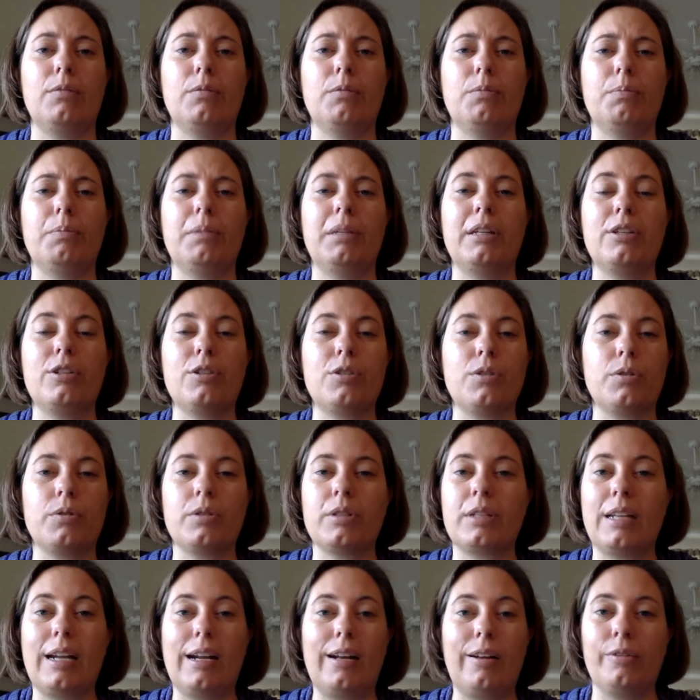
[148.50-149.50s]

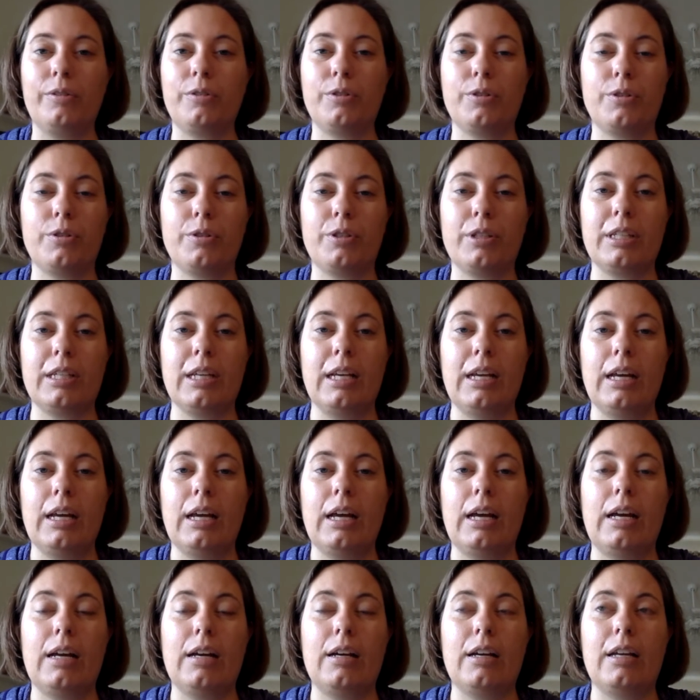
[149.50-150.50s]
ministers and elders
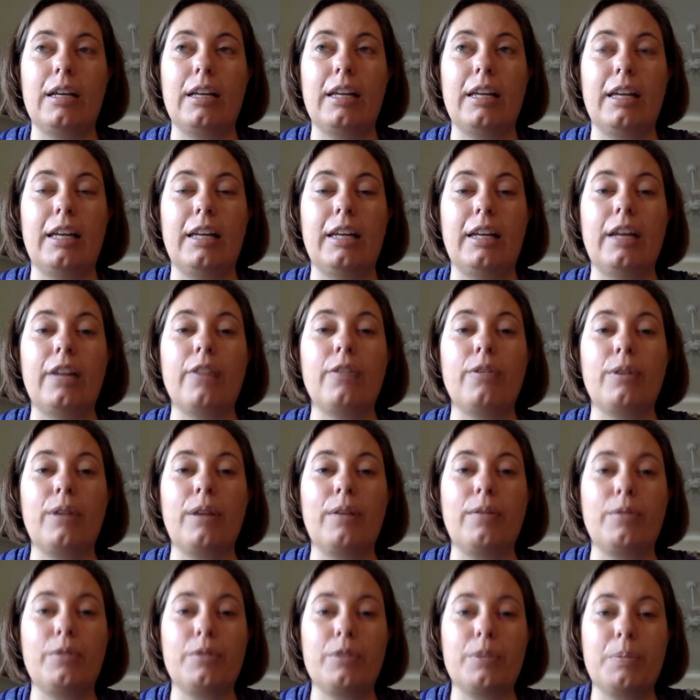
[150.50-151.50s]
in other
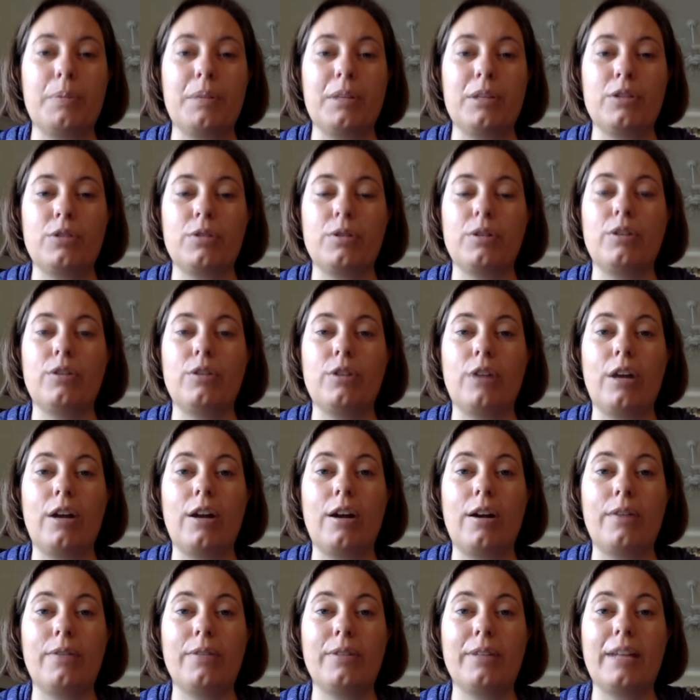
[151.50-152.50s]
levels of ministry do not
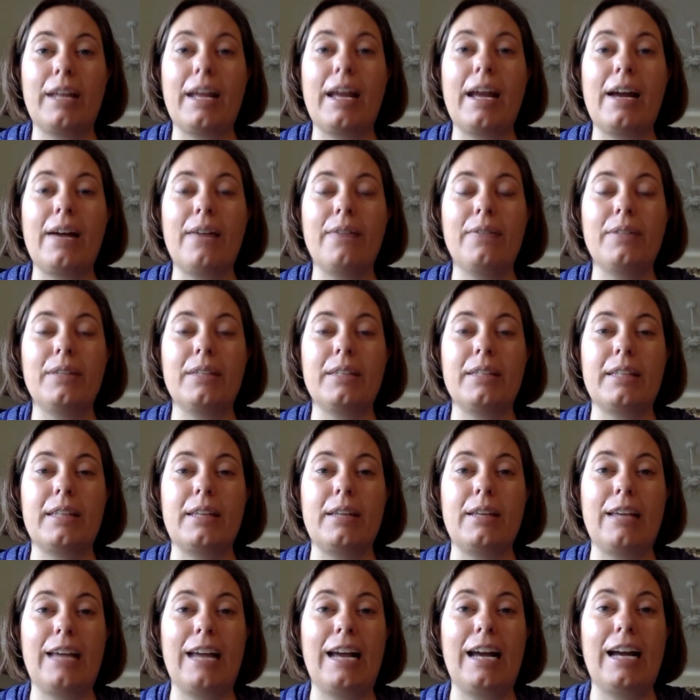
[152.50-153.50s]
often have the
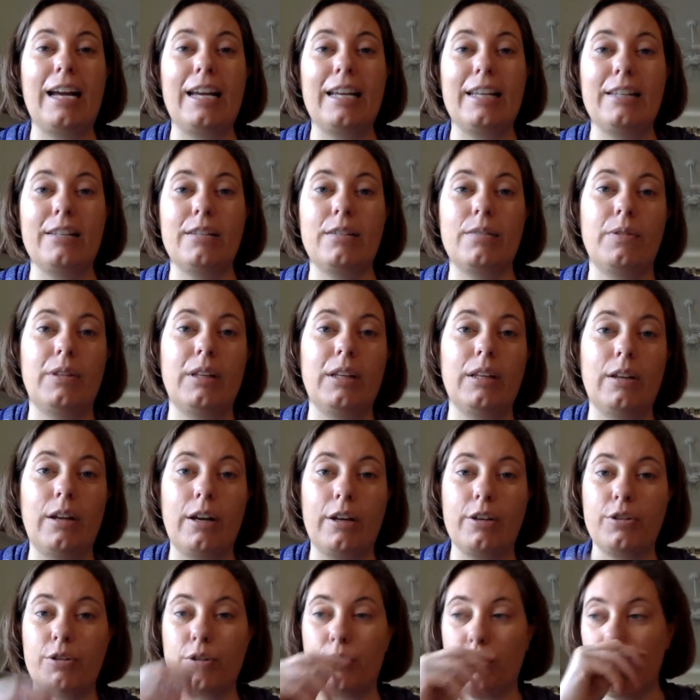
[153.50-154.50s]
same kinds of
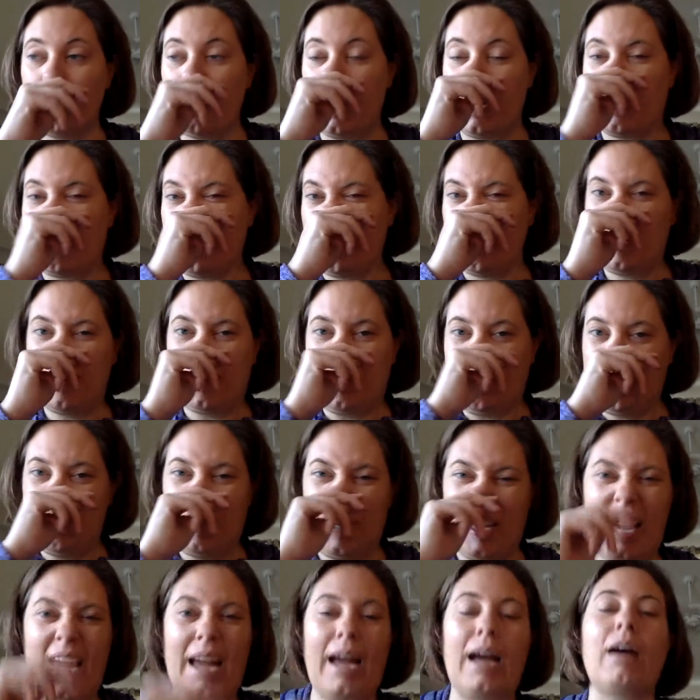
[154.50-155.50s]
theological background that
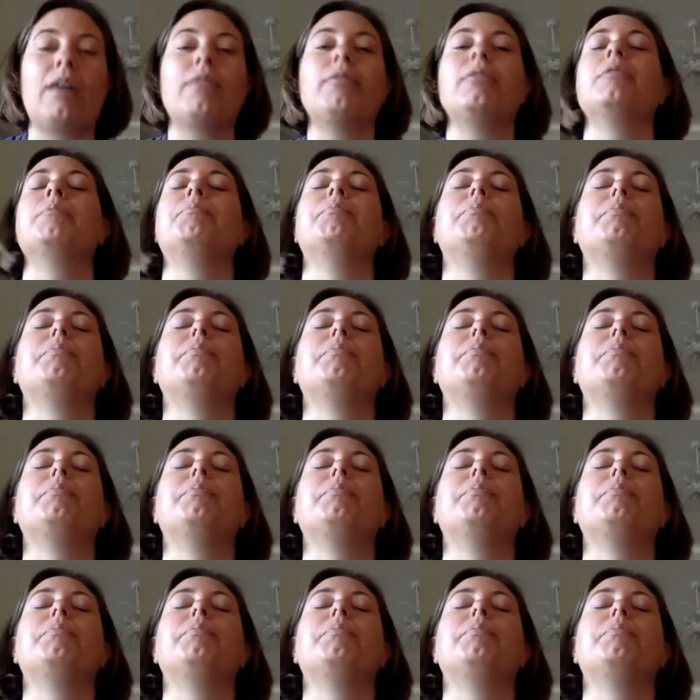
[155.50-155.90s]
we have.